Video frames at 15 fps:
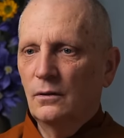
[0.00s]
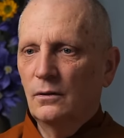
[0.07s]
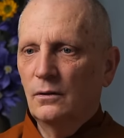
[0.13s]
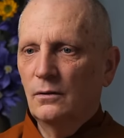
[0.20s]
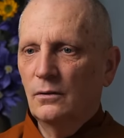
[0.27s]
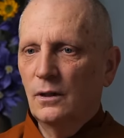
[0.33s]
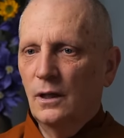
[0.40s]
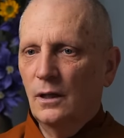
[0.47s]

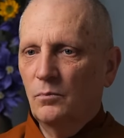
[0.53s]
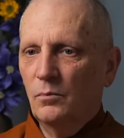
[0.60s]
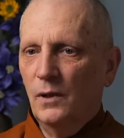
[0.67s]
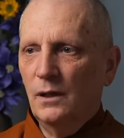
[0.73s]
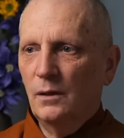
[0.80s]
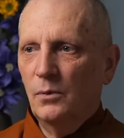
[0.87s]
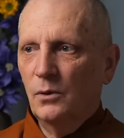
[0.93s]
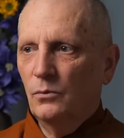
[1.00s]
you can get
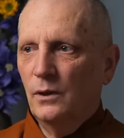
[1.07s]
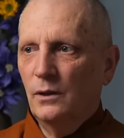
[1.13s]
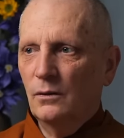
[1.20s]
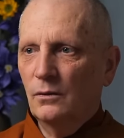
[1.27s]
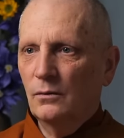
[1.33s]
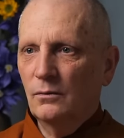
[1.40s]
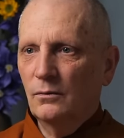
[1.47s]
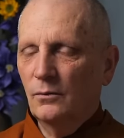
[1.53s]
money, but we
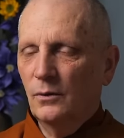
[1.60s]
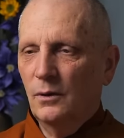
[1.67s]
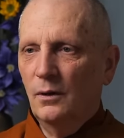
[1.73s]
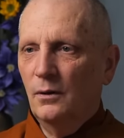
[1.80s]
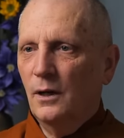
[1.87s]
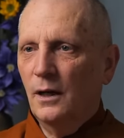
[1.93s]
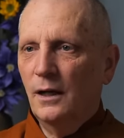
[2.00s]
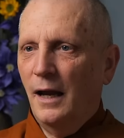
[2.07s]
don't we
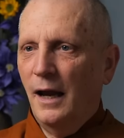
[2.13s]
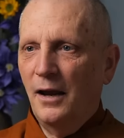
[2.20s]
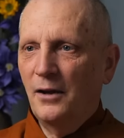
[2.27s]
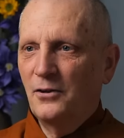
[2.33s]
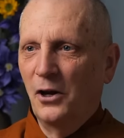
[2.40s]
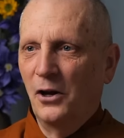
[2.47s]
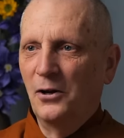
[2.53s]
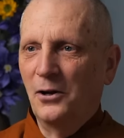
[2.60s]
don't have
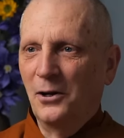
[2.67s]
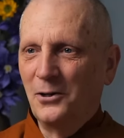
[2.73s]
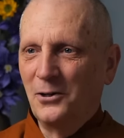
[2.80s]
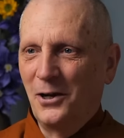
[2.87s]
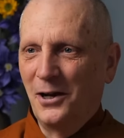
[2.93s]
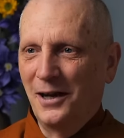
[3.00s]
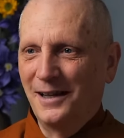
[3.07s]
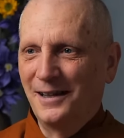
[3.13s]
ads on our
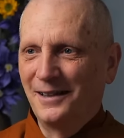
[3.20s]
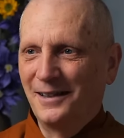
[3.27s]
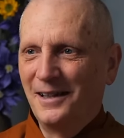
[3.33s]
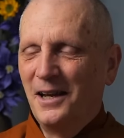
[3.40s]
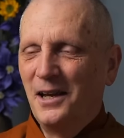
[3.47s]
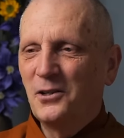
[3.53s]
channel,